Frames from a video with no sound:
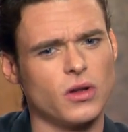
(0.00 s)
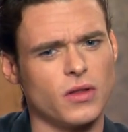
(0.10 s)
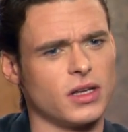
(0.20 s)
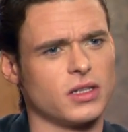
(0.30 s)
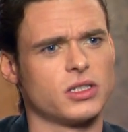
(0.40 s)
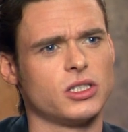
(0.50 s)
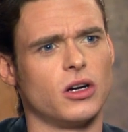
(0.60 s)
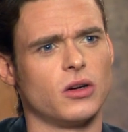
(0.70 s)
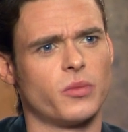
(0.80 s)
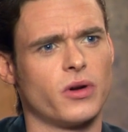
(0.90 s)
this
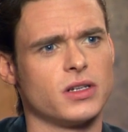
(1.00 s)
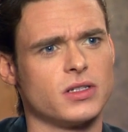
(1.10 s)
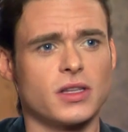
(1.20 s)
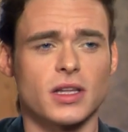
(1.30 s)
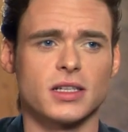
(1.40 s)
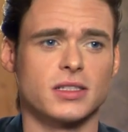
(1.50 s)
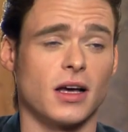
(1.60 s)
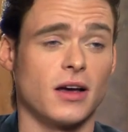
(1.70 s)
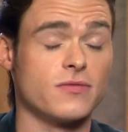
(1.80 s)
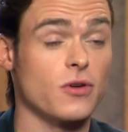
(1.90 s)
young prince, things
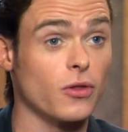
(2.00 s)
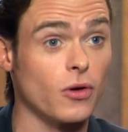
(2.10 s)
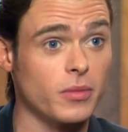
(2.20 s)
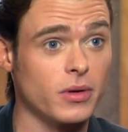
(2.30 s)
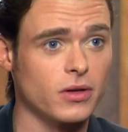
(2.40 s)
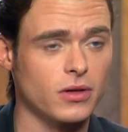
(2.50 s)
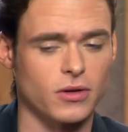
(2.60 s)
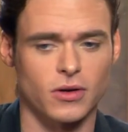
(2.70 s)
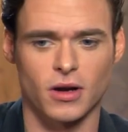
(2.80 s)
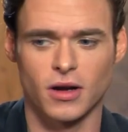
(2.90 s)
that I've not thought about,
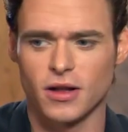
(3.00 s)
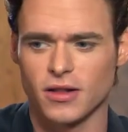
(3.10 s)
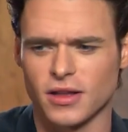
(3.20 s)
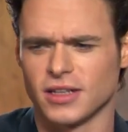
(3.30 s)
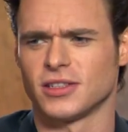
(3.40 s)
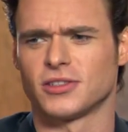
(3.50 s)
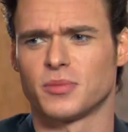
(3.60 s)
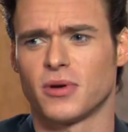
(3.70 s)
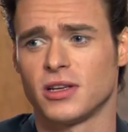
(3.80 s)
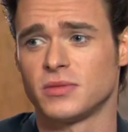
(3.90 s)
or things that
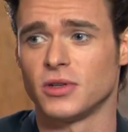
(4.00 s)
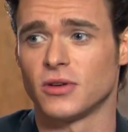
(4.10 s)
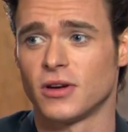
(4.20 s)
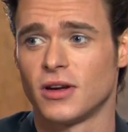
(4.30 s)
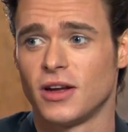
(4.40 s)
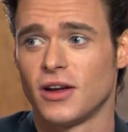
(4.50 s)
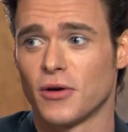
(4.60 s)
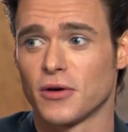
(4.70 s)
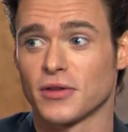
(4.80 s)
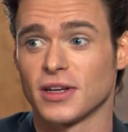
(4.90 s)
surprise me, or
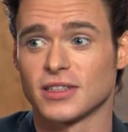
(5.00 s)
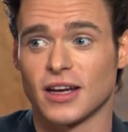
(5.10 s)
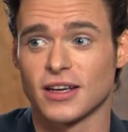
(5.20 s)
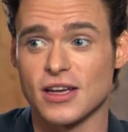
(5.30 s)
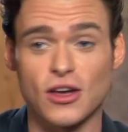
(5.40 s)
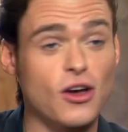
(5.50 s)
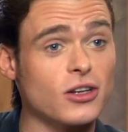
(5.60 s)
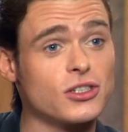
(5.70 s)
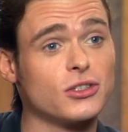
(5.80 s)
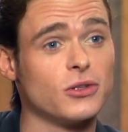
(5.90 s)
things that I can
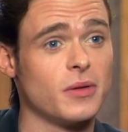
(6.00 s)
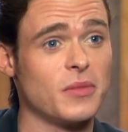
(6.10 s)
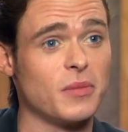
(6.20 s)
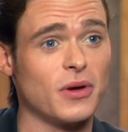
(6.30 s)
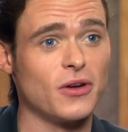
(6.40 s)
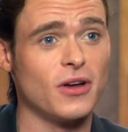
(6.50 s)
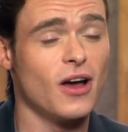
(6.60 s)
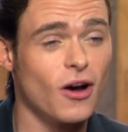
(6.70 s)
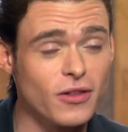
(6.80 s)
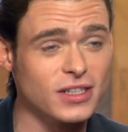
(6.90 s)
gush to him about,
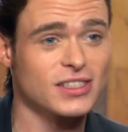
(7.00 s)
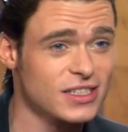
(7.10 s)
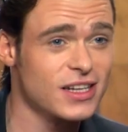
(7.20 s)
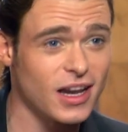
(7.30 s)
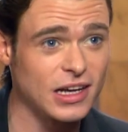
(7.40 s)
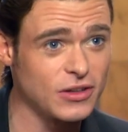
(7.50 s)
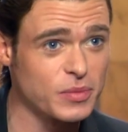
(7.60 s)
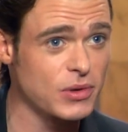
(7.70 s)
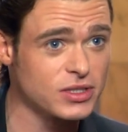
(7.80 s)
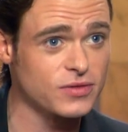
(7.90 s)
oh, this is exactly how the
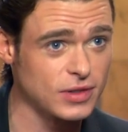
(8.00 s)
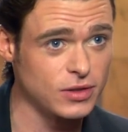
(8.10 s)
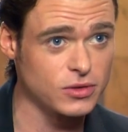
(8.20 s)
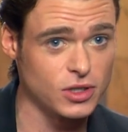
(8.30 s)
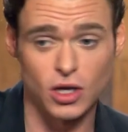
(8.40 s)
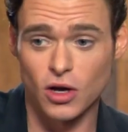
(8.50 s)
prince feels.